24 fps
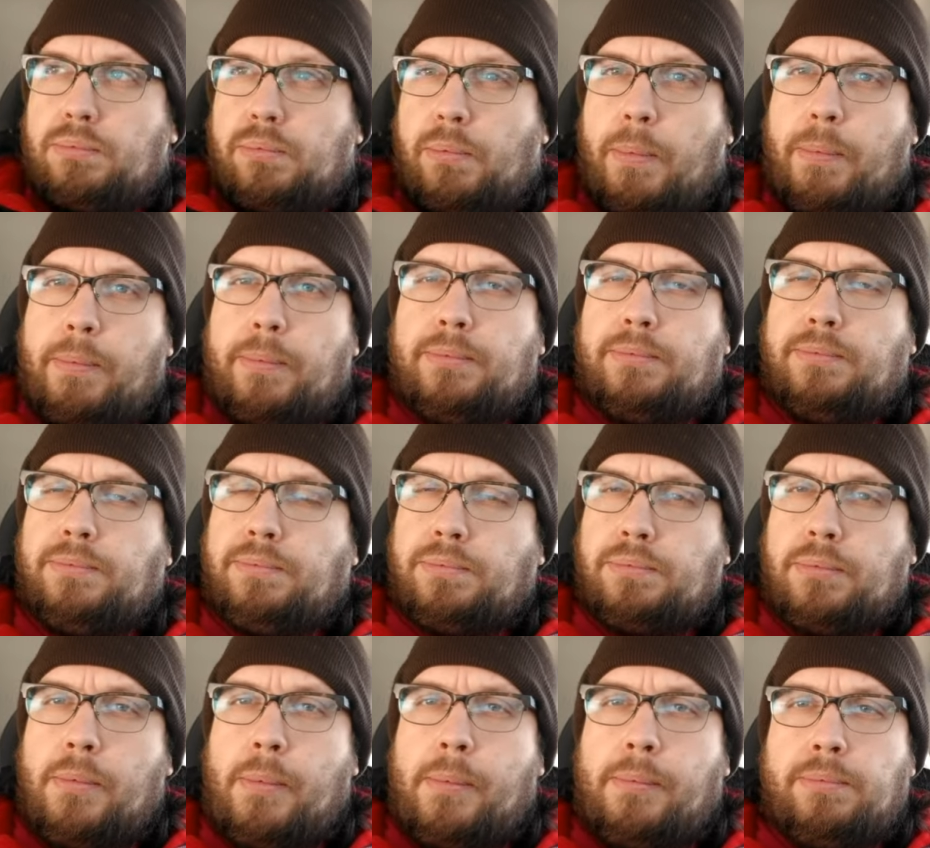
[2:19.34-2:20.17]
Mmm.
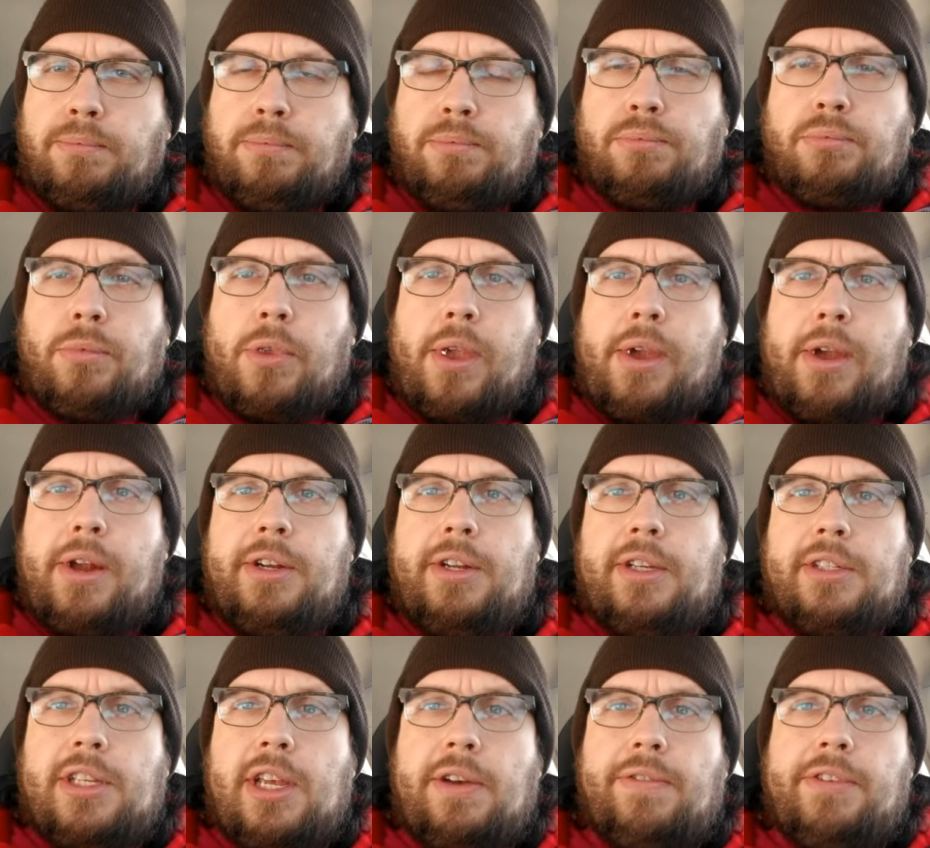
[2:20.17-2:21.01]

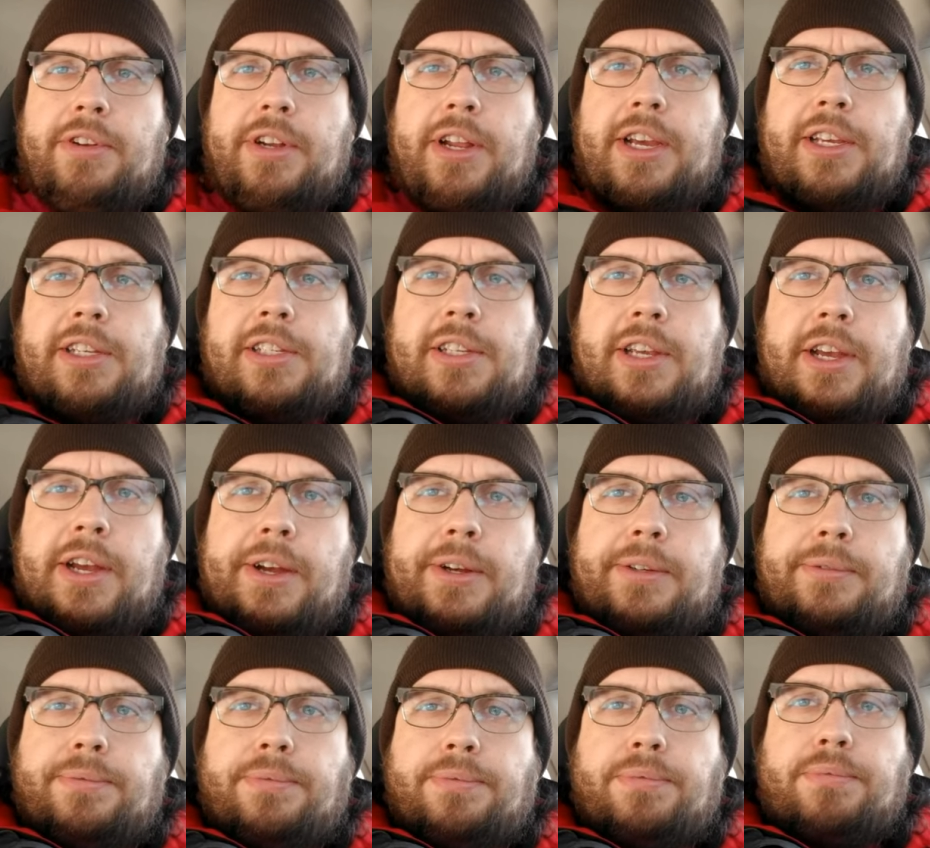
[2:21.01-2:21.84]
It does have a
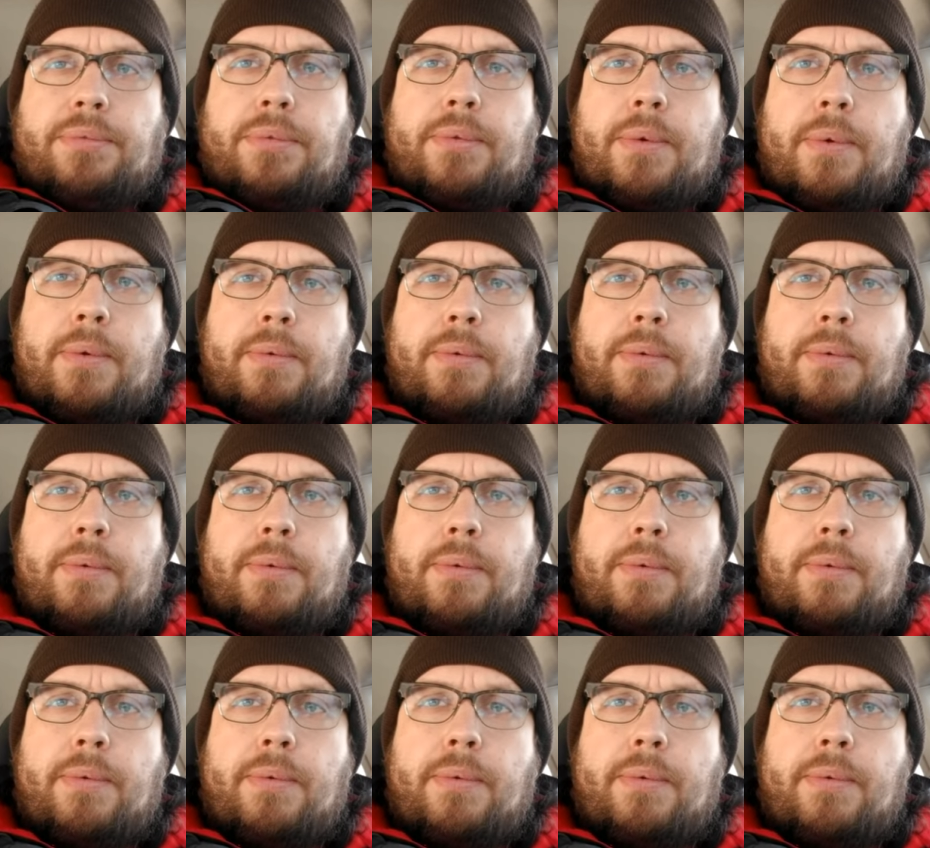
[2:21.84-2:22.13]
nice uh,